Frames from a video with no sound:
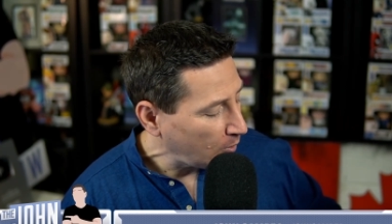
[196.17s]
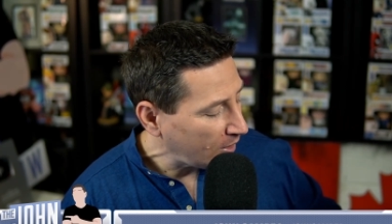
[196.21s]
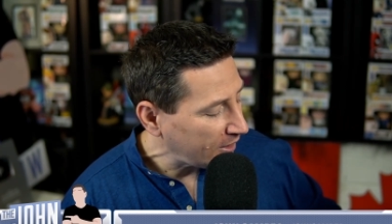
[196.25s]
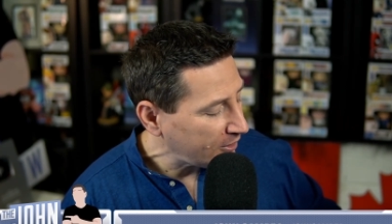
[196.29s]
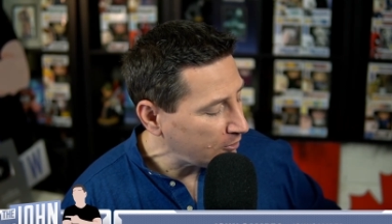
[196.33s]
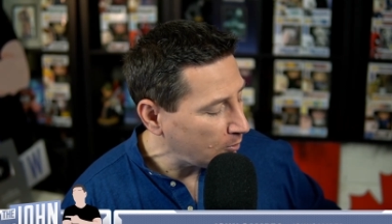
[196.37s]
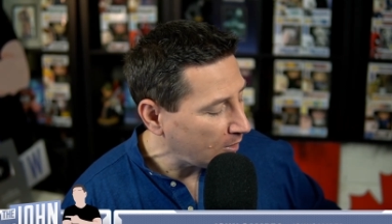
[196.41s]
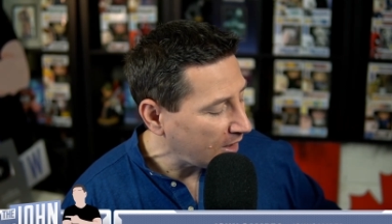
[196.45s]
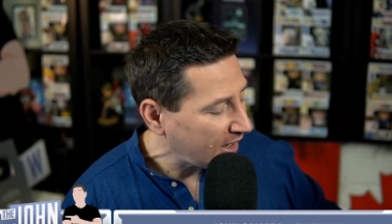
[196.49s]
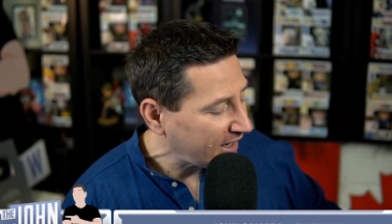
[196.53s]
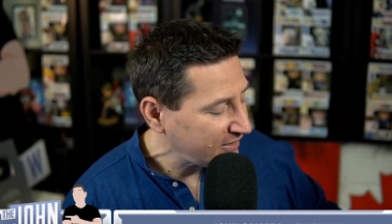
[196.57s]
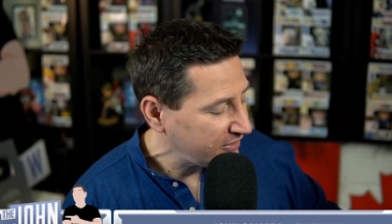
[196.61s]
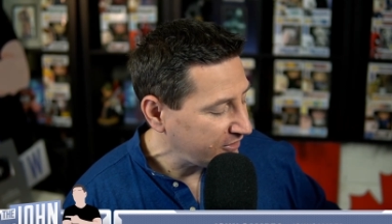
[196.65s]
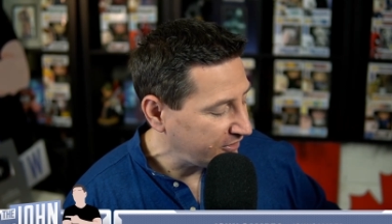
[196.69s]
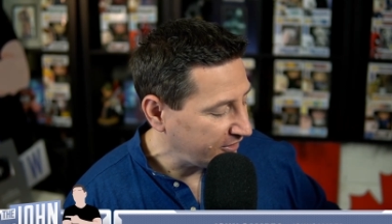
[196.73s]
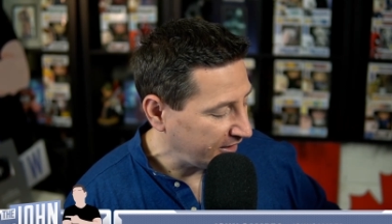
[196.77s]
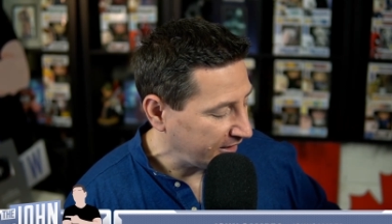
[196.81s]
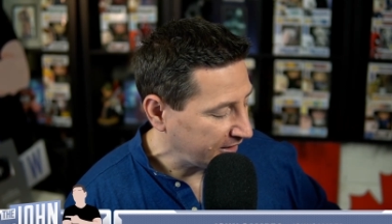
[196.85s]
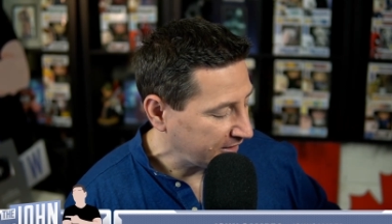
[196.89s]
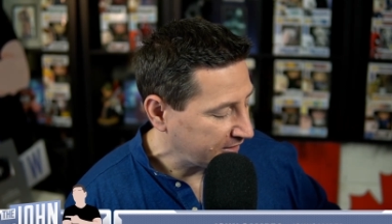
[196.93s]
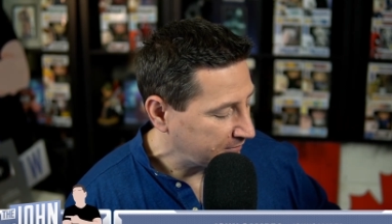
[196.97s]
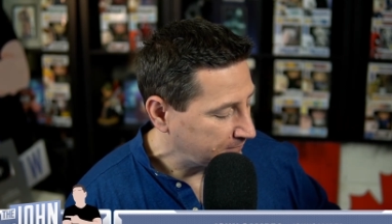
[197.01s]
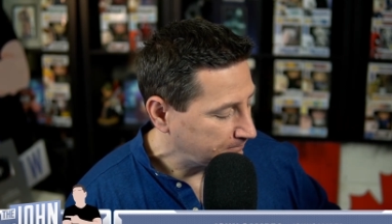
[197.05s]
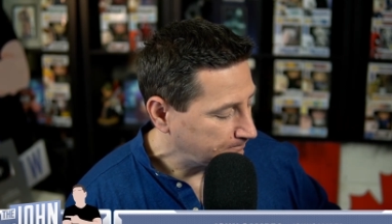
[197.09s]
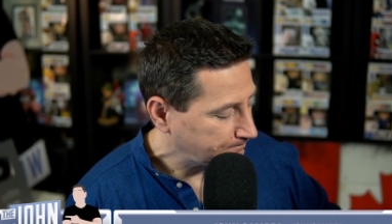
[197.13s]
What do I
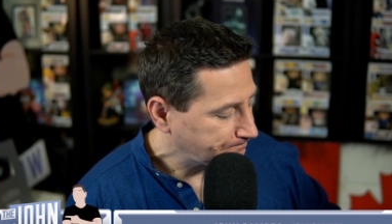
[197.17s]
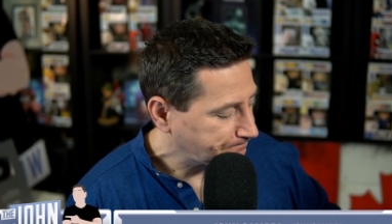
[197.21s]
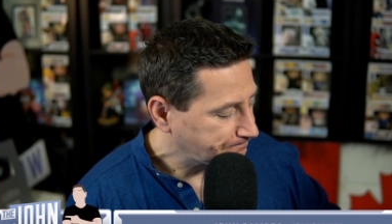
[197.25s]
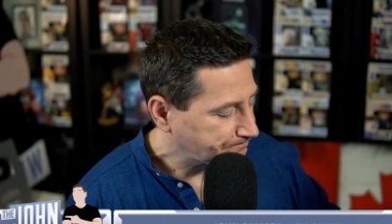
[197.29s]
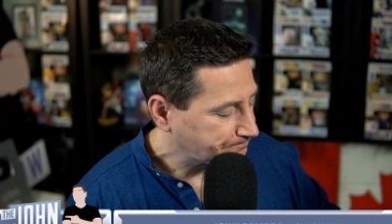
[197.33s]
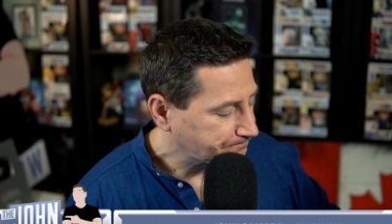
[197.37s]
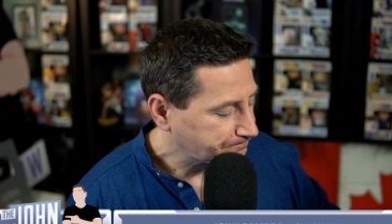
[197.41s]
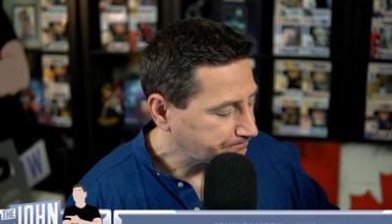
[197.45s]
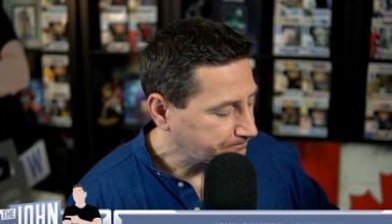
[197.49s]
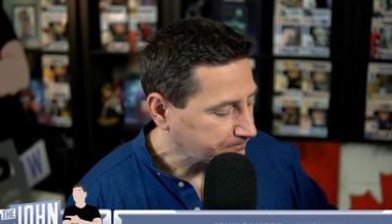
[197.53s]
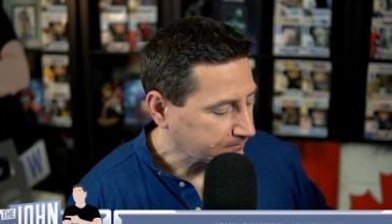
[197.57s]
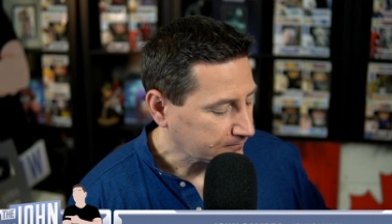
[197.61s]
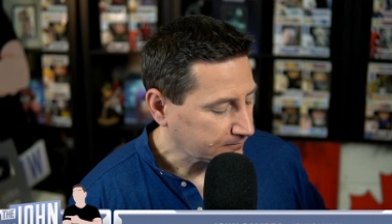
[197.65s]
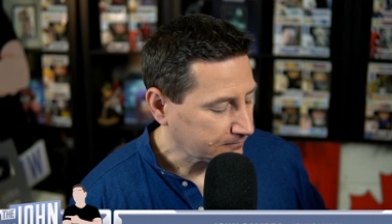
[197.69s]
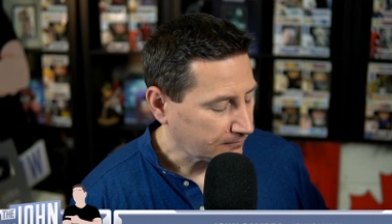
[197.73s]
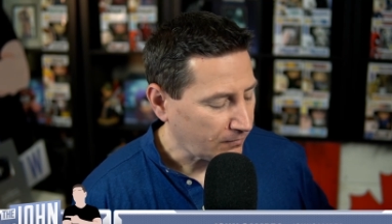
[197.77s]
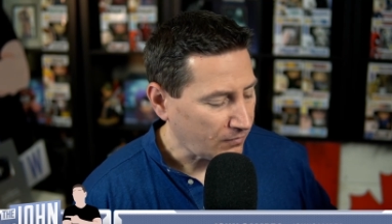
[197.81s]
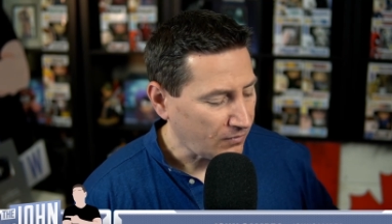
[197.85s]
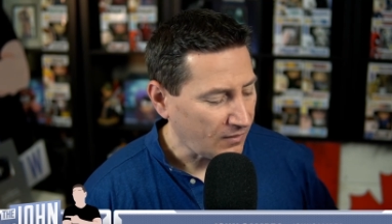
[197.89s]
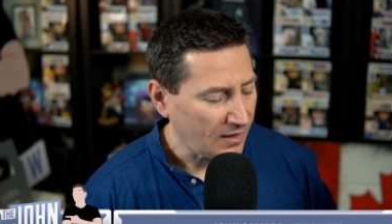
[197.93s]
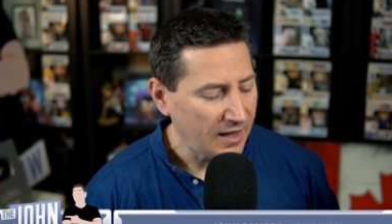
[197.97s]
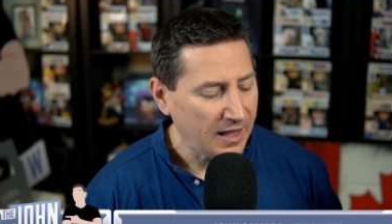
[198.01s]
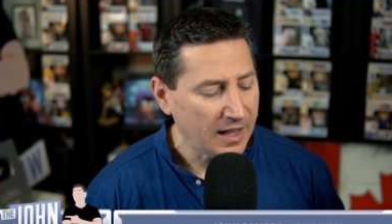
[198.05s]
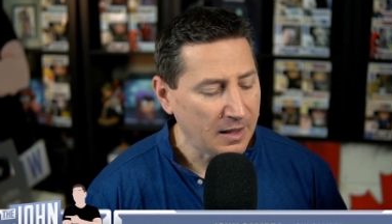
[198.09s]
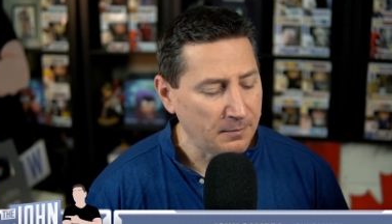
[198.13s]
think
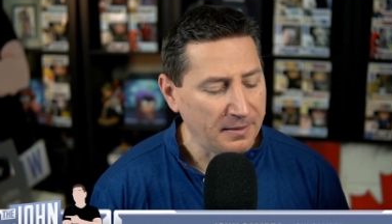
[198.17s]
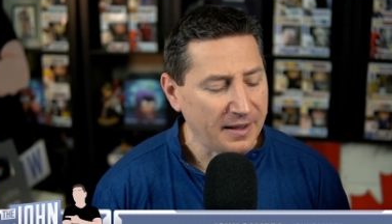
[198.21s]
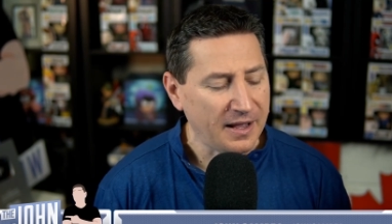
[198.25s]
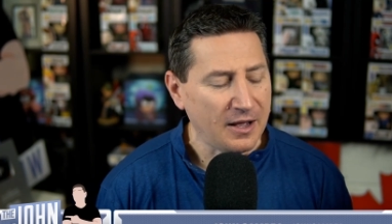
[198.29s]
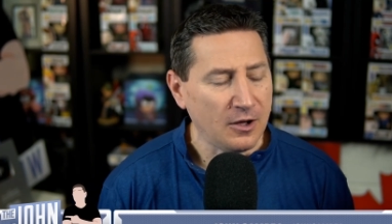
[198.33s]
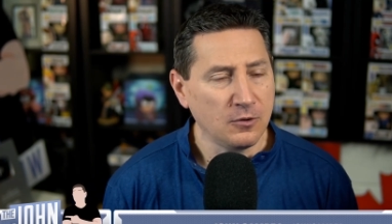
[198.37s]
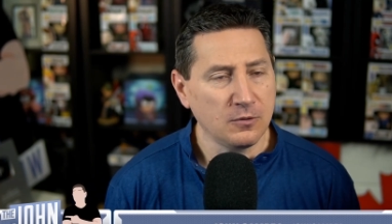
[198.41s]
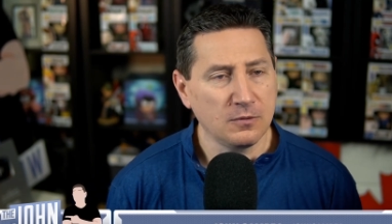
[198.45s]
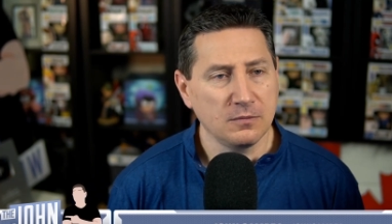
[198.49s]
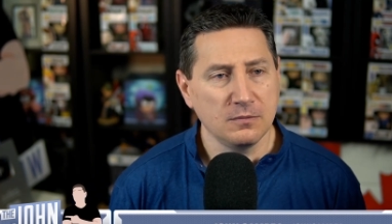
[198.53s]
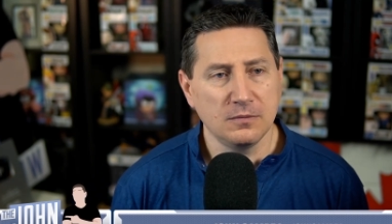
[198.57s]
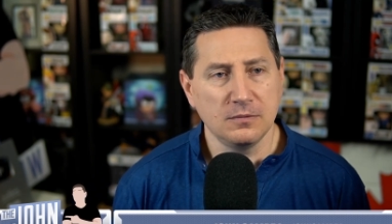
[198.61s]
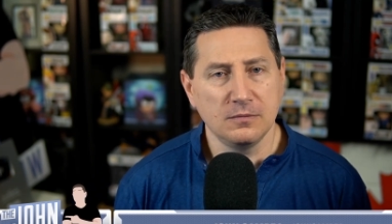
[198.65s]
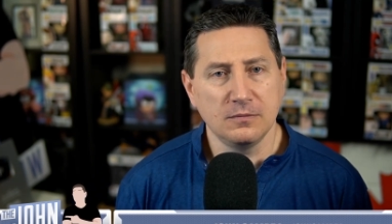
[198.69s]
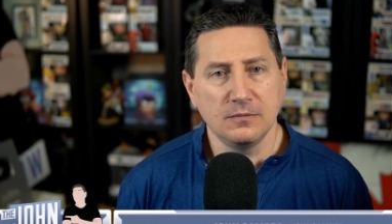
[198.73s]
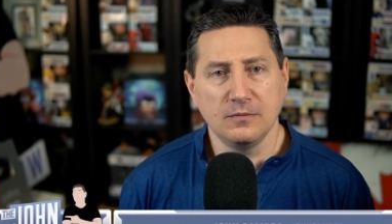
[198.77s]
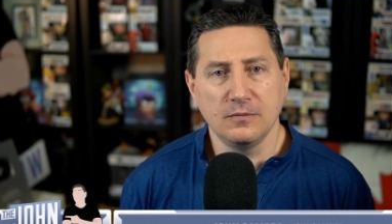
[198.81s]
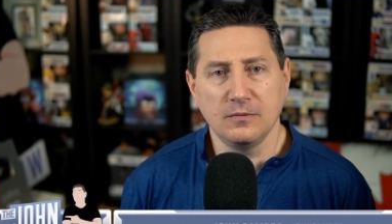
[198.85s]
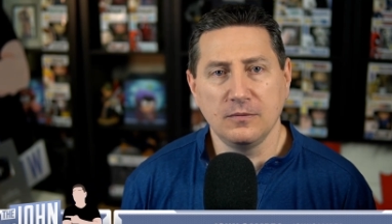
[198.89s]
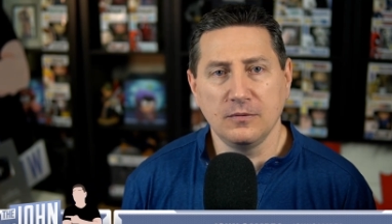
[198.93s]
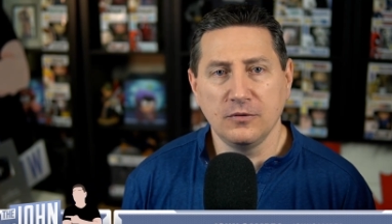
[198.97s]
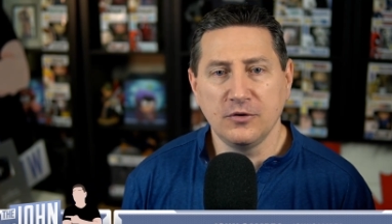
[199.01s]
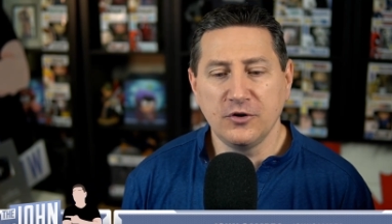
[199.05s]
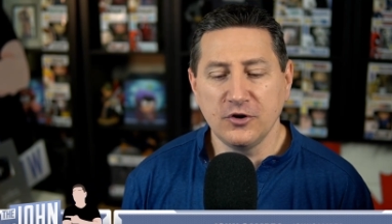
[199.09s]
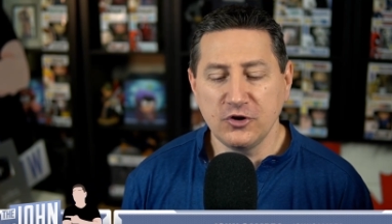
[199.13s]
about
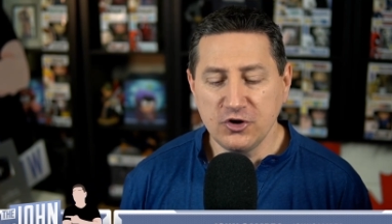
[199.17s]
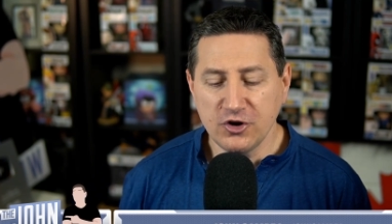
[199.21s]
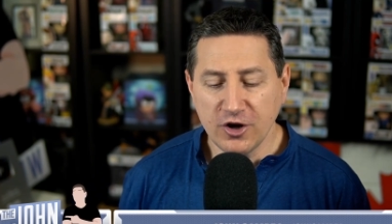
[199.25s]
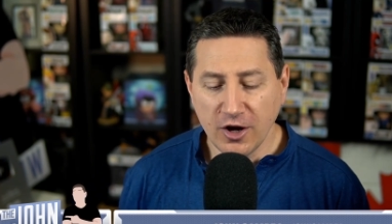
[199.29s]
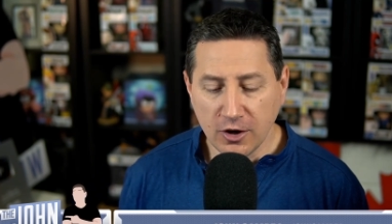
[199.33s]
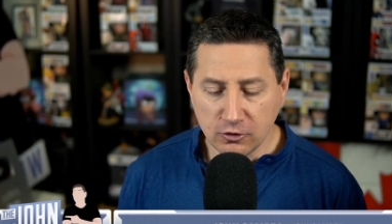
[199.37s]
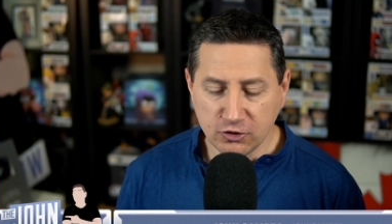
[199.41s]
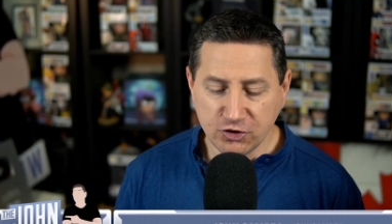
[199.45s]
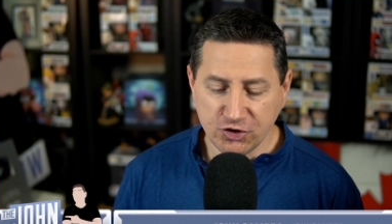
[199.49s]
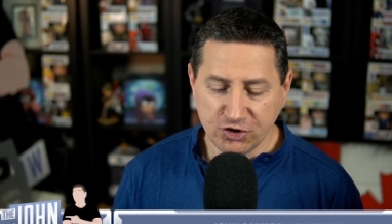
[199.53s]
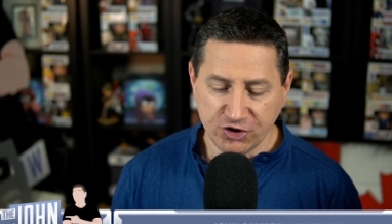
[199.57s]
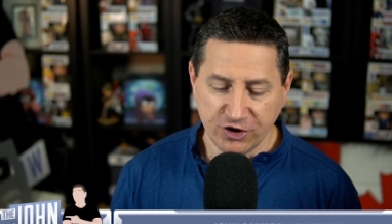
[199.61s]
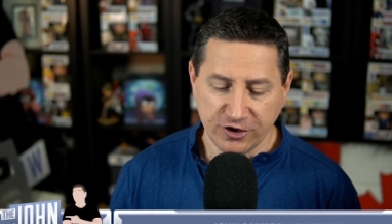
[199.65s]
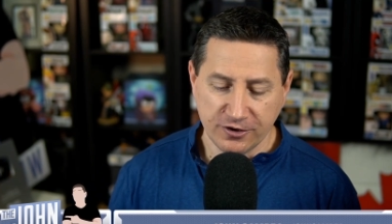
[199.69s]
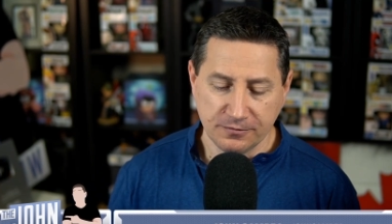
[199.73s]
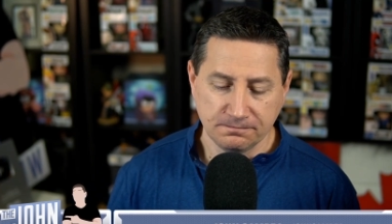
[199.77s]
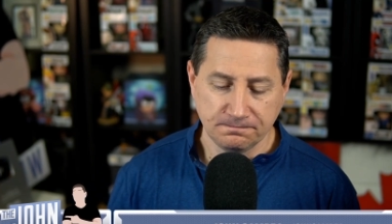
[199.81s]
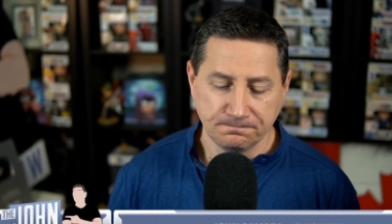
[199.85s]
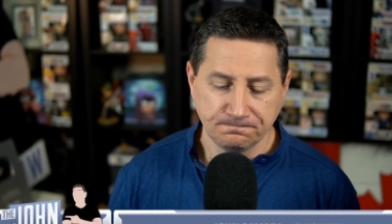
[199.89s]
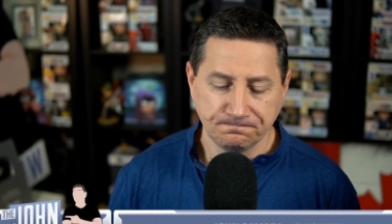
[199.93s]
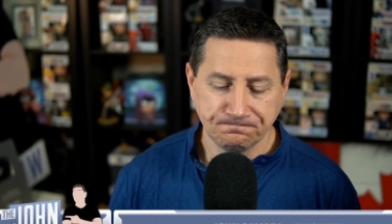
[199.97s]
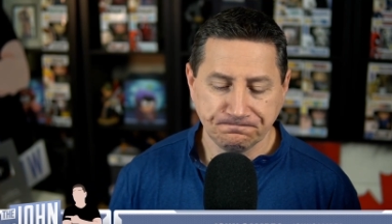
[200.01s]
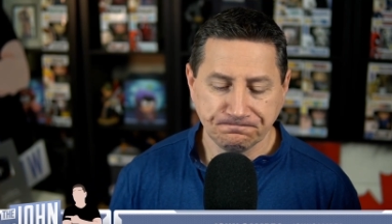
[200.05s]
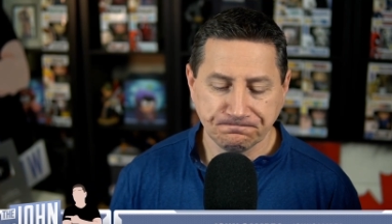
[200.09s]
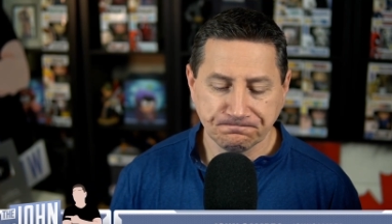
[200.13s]
the
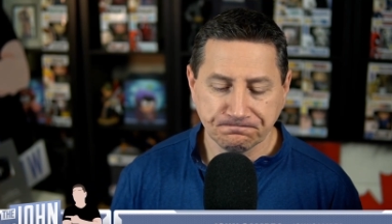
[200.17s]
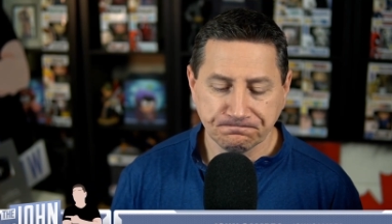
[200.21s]
notion